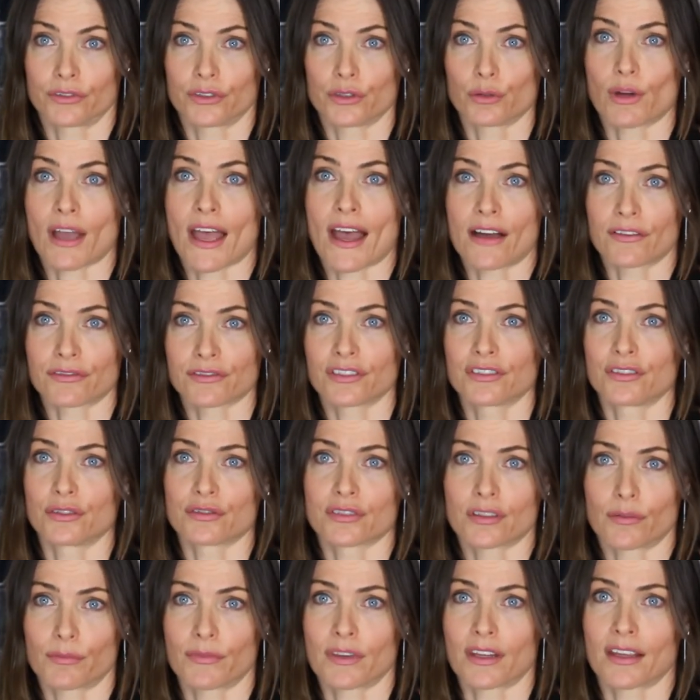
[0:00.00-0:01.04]
You have to do
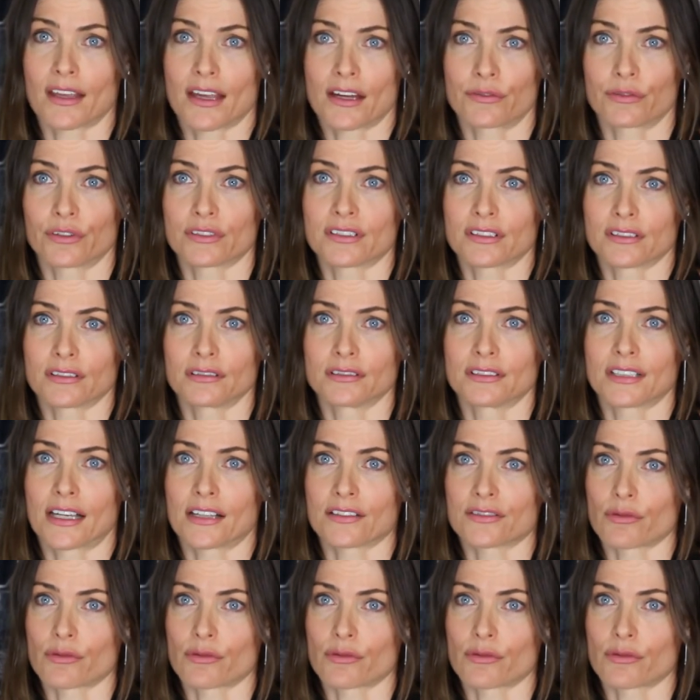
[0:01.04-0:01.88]
something every single day.